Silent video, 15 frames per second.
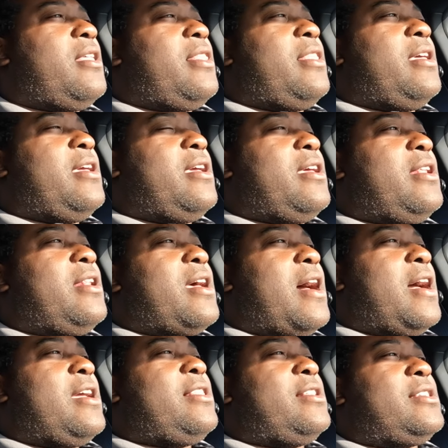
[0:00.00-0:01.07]
then
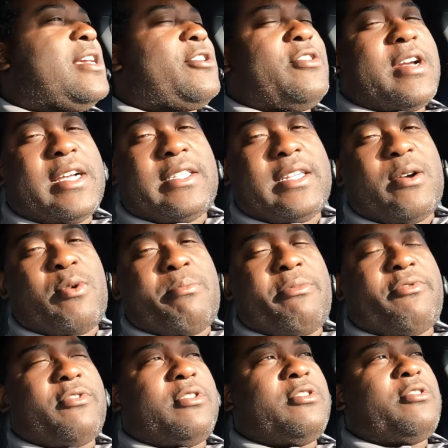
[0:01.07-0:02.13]
I either take you guys in there with me
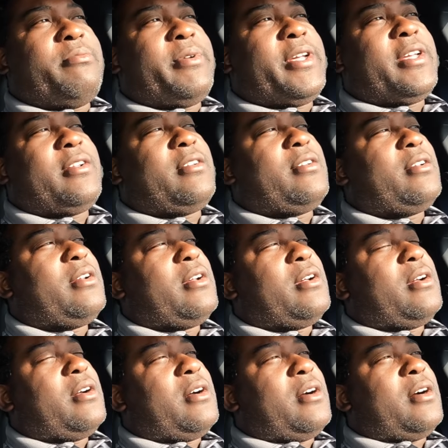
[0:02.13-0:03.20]
for a little bit,
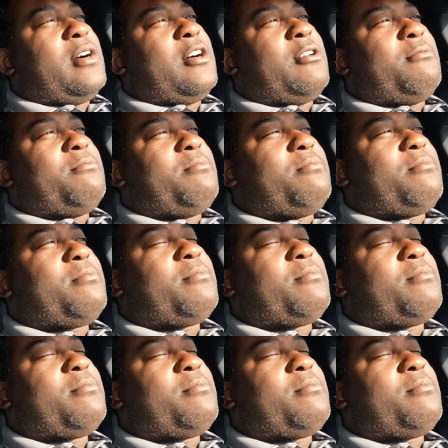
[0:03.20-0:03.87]
um,